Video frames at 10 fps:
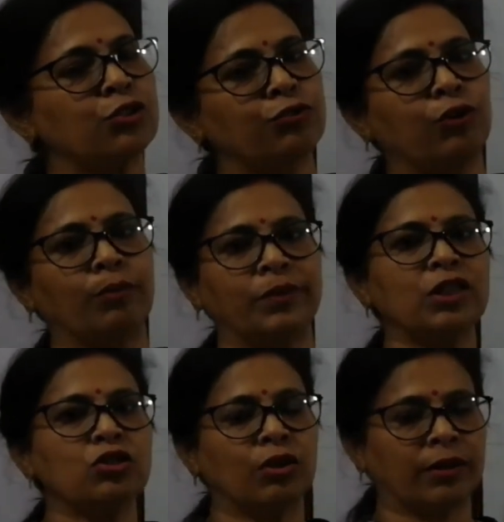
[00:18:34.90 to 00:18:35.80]
to form the
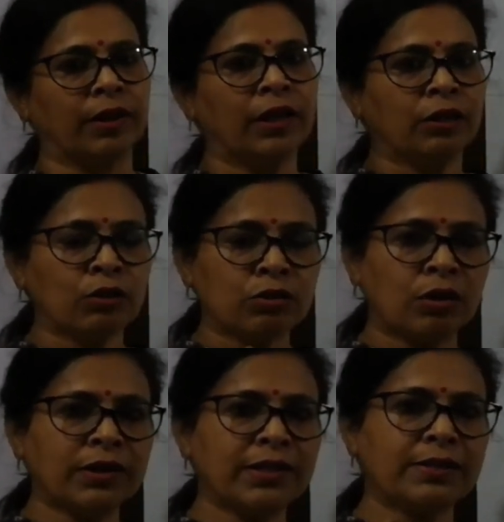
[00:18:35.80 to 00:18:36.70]
salt. The
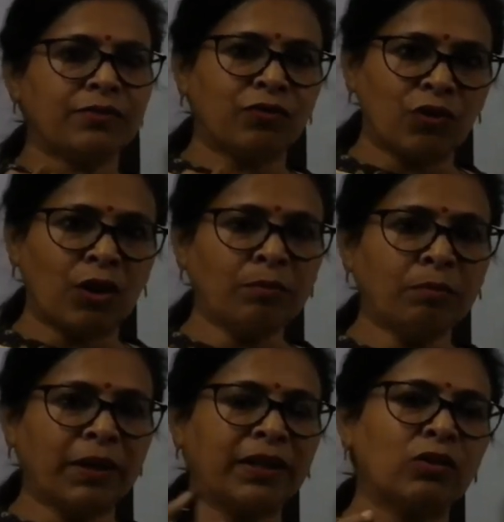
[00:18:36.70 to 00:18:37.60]
salt is formed
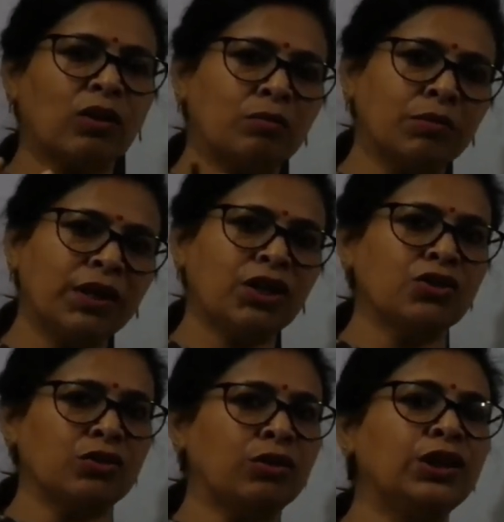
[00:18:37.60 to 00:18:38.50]
by the
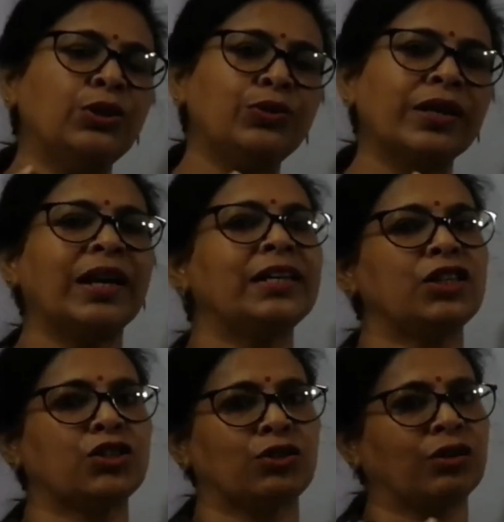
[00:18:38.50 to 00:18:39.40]
combination or
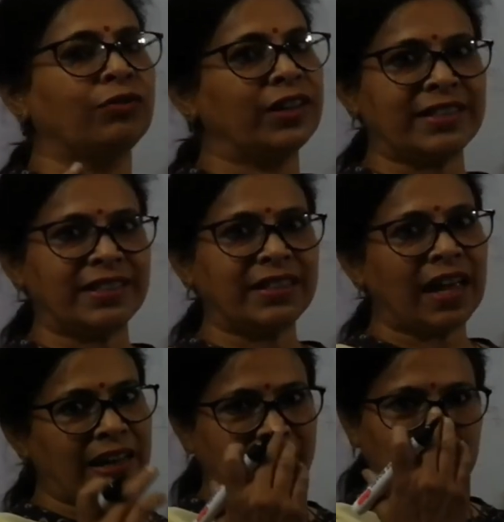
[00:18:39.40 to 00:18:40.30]
neutralization of acid
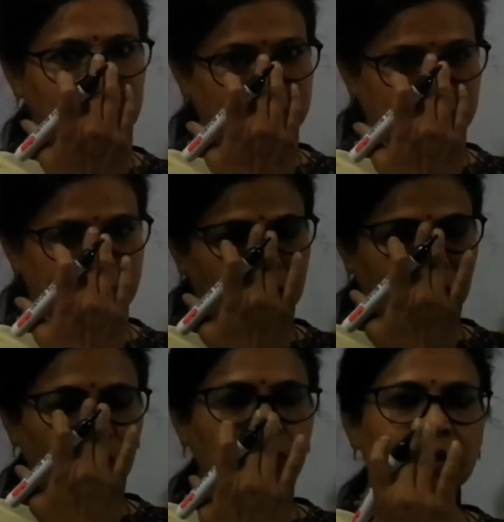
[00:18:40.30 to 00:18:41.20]
and the base.
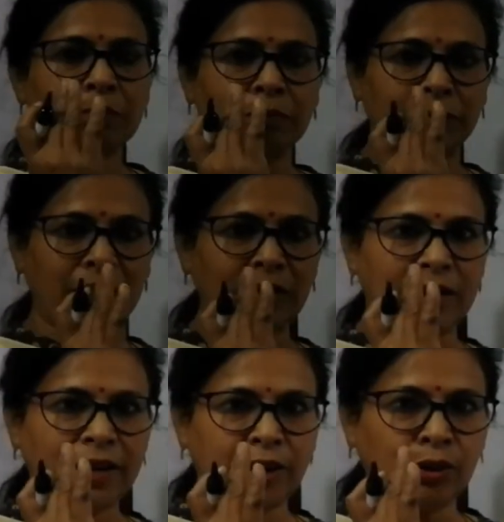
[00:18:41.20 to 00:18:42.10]
So on that